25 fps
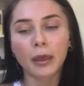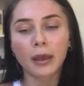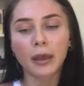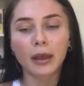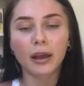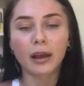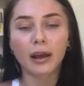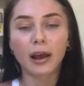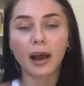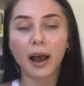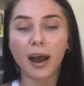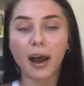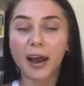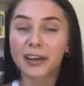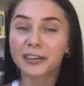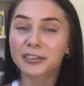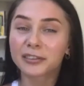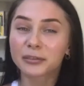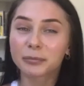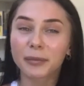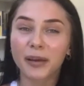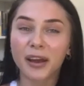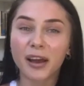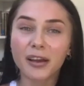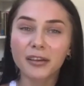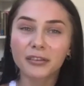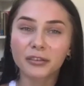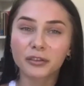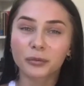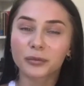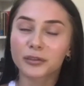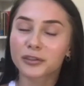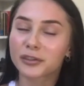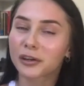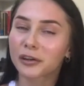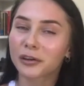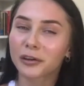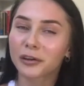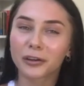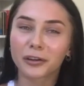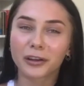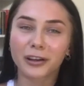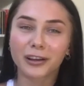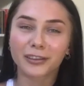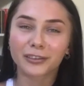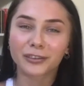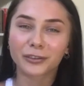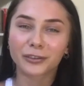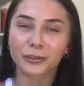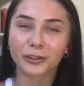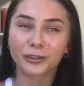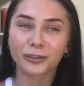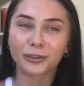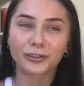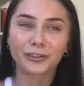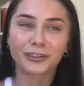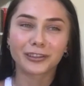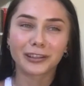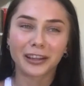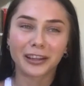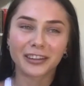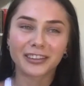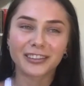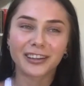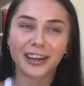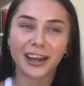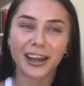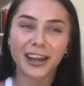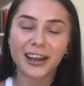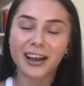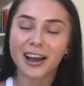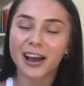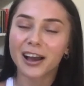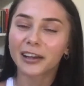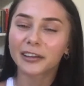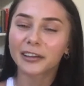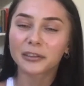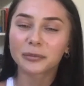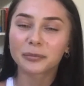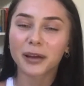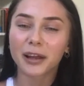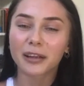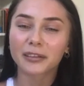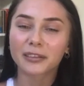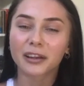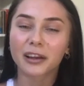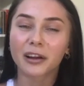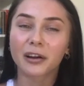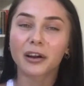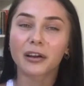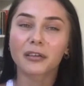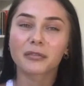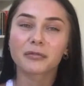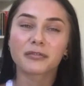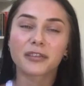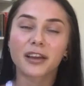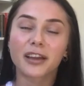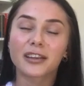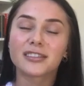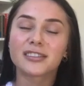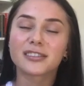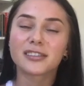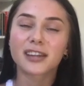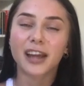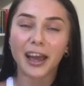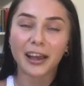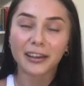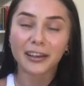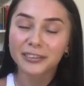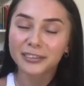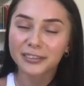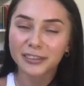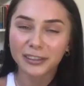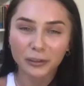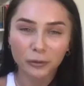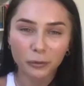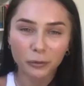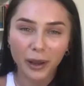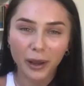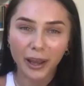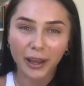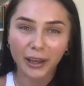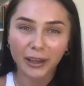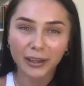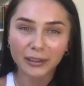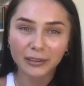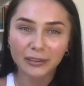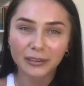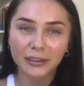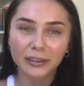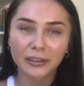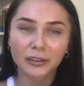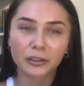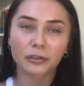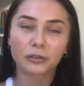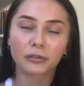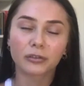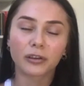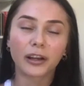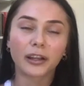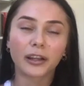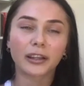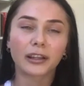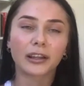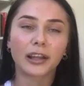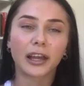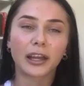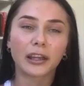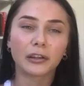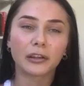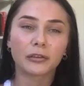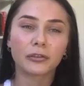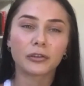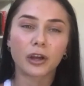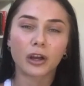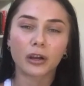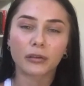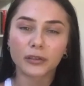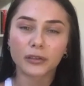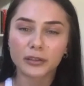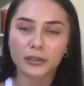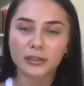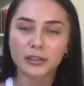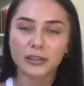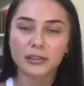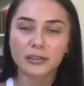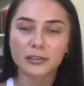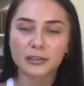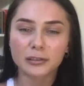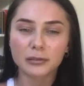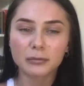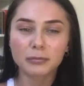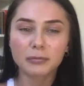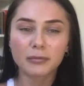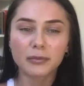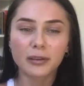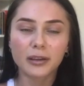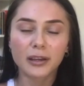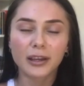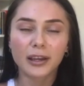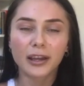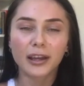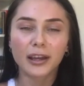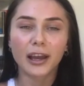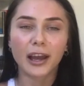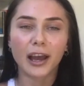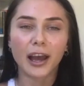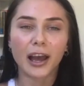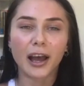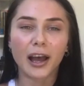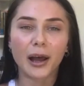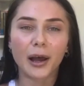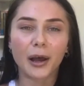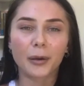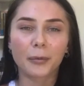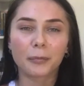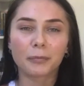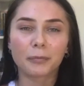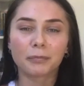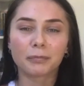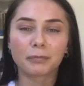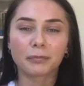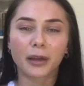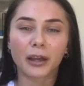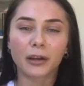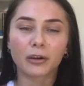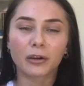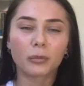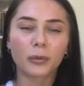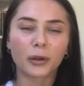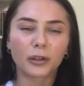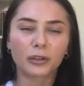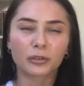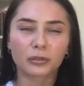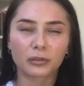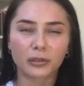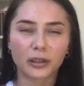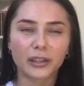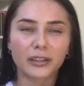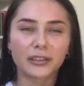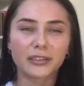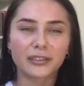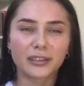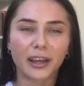ice baths, which I know I saw you do the other day. Ice baths are a fantastic way to regulate your nervous system and almost reset